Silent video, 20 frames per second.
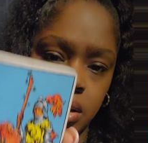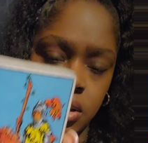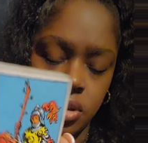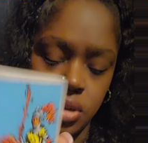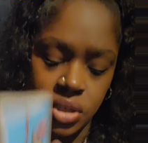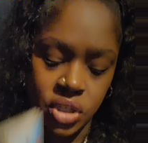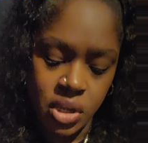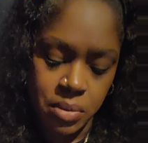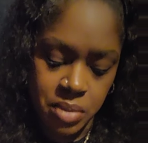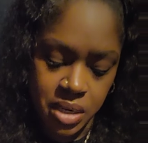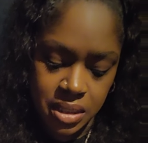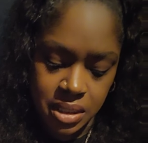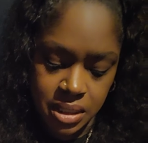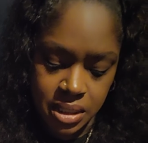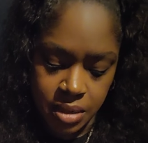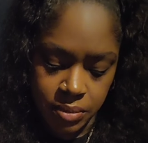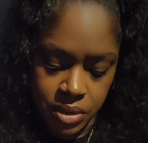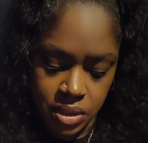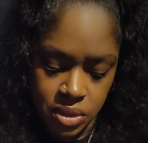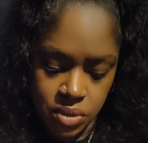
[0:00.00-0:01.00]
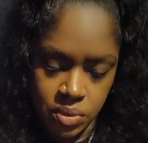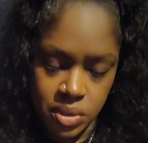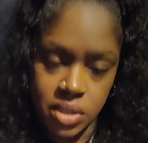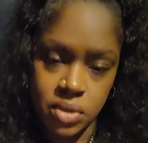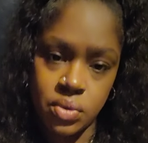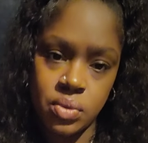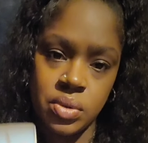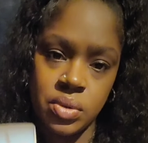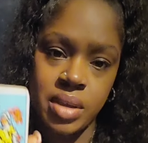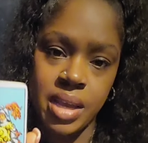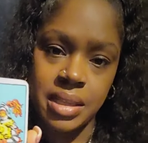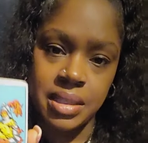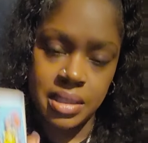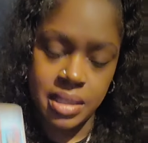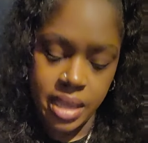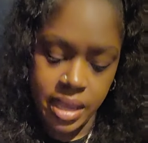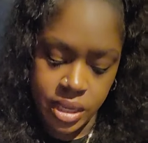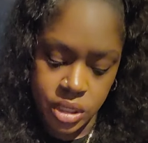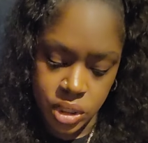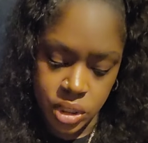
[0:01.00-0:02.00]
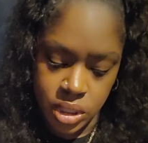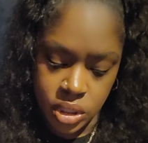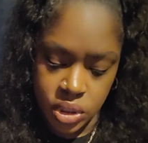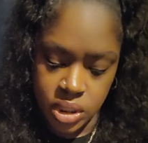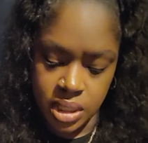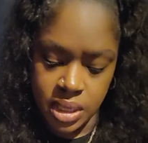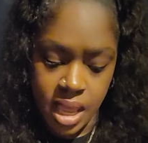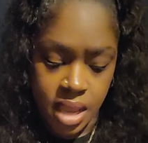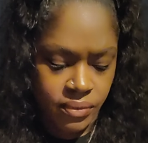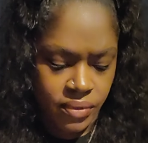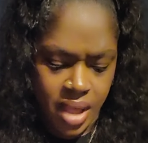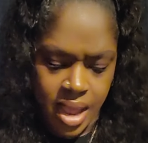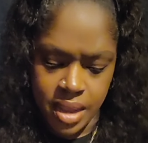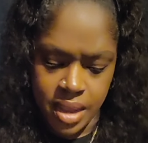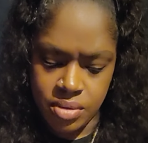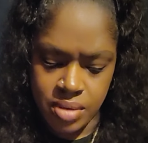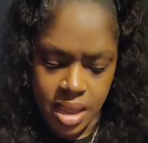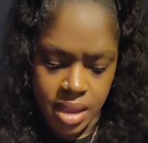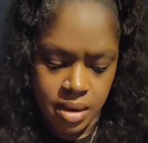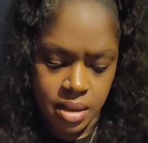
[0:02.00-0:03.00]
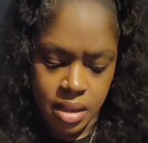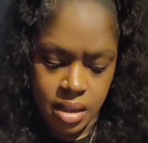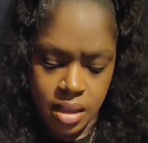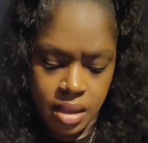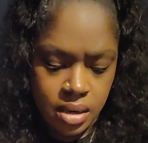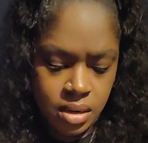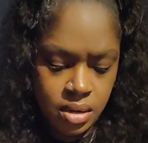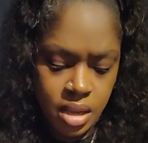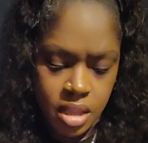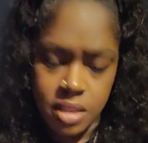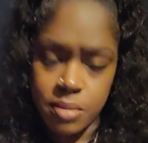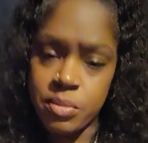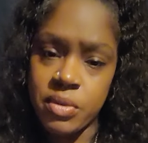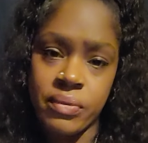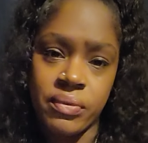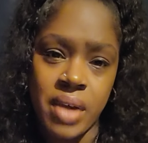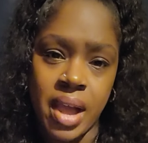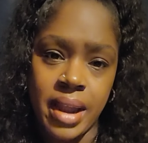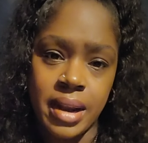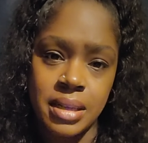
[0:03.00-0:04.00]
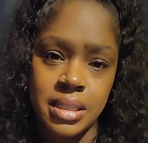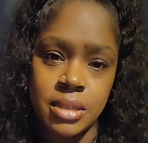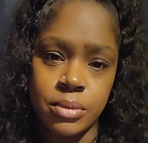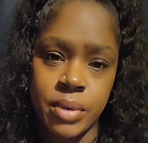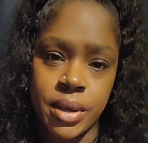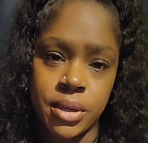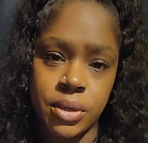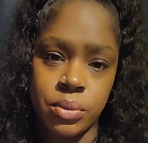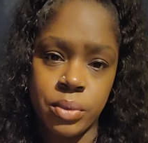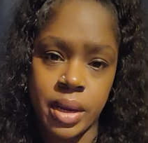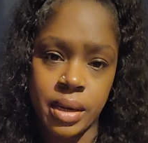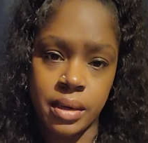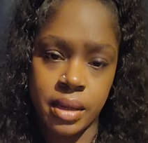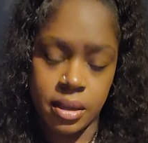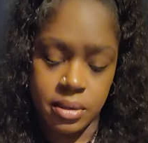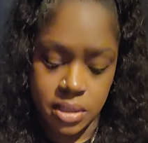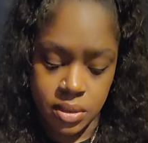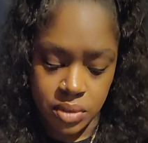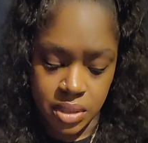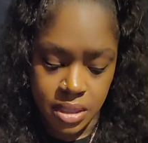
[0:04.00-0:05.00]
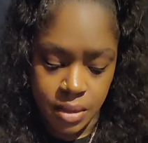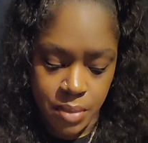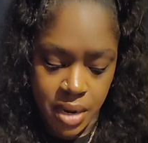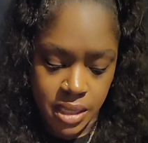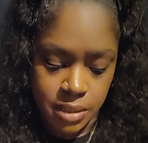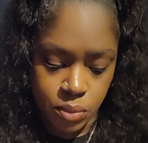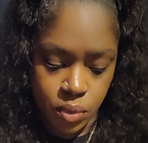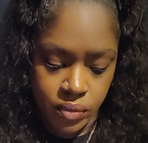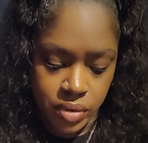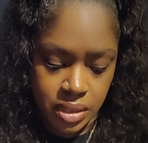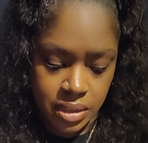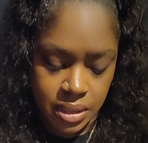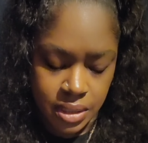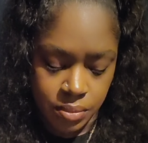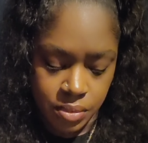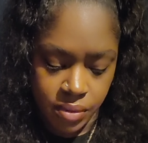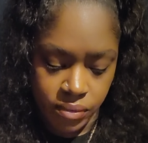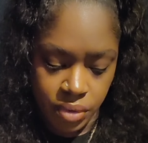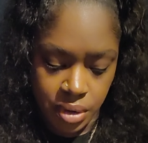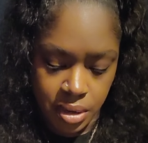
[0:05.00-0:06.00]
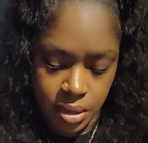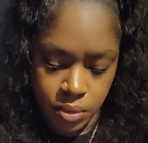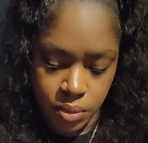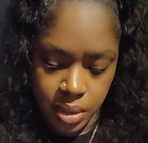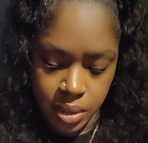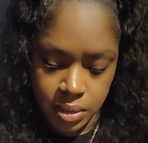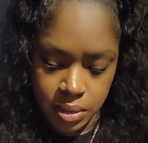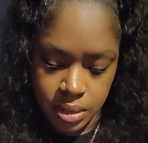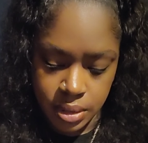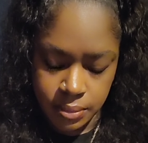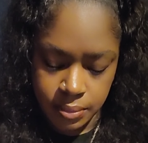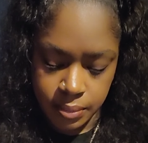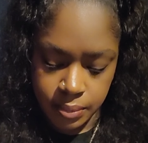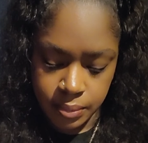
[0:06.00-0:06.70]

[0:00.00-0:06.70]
You're jumping into something too soon. You got Sag energy, a lot of fire. You got nothing but fire surrounding right now. So somebody's moving into something very quickly.